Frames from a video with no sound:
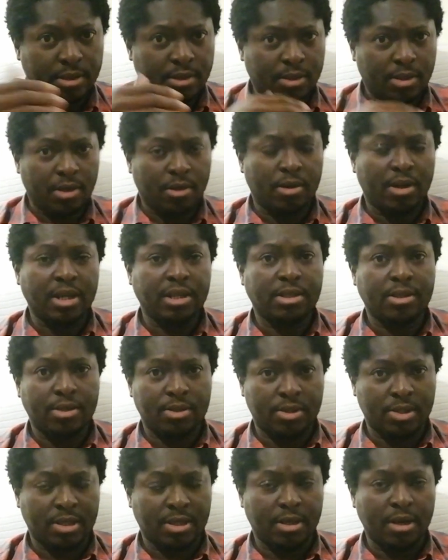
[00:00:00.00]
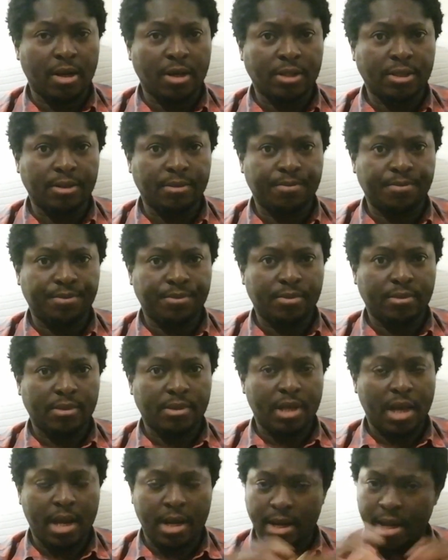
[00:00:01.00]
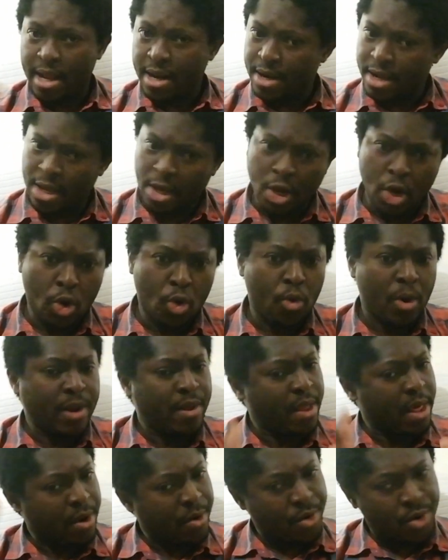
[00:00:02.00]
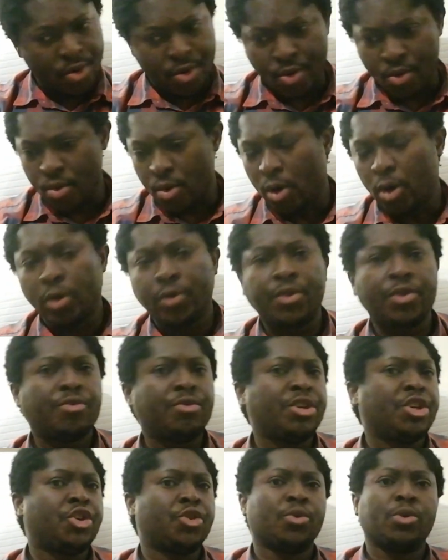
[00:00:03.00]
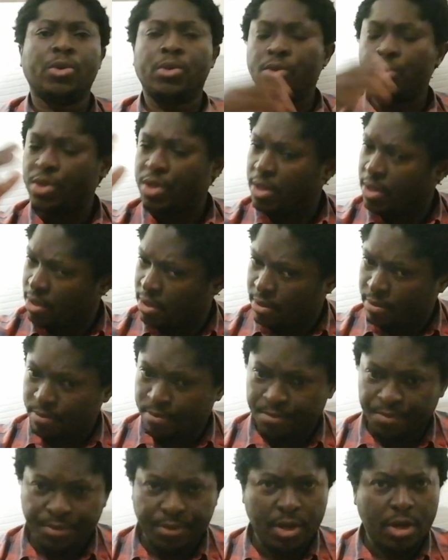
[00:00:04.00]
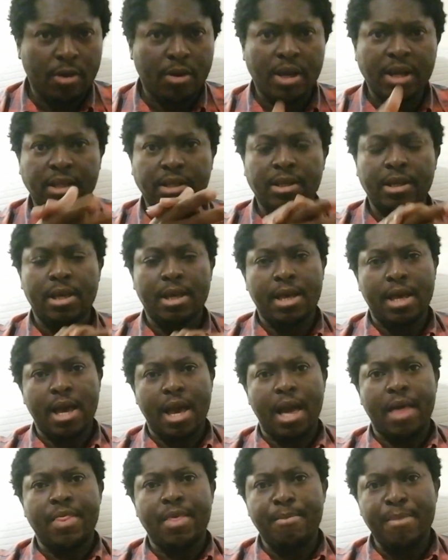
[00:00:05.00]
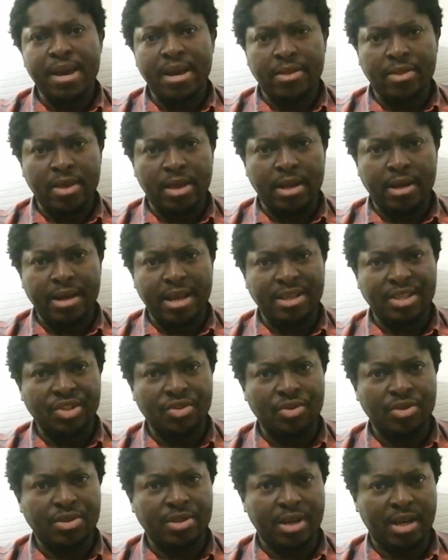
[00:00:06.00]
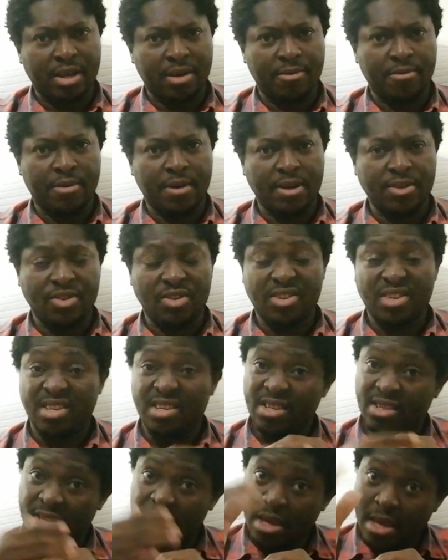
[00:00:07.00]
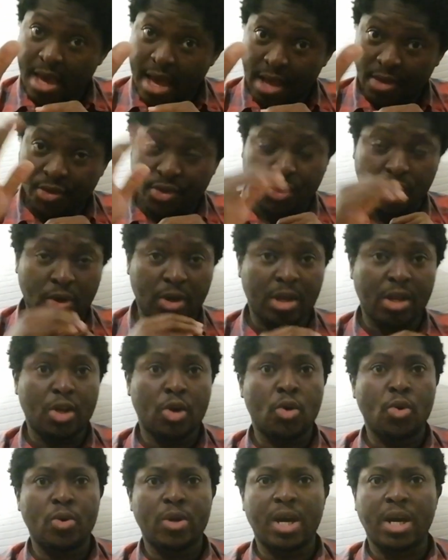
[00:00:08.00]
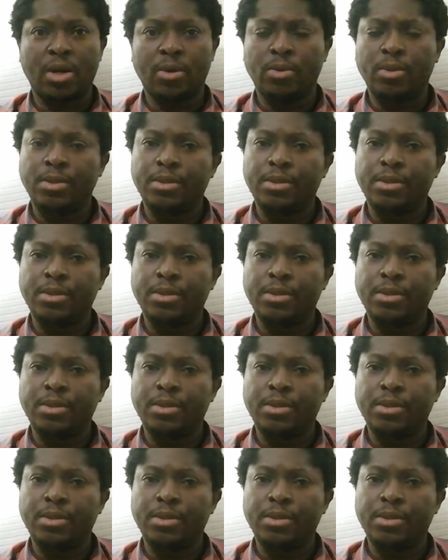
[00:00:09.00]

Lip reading: all right, to God? And then they go and then do all the rituals, all right, and they make the necessary sacrifices, and they say, yes, you can go now,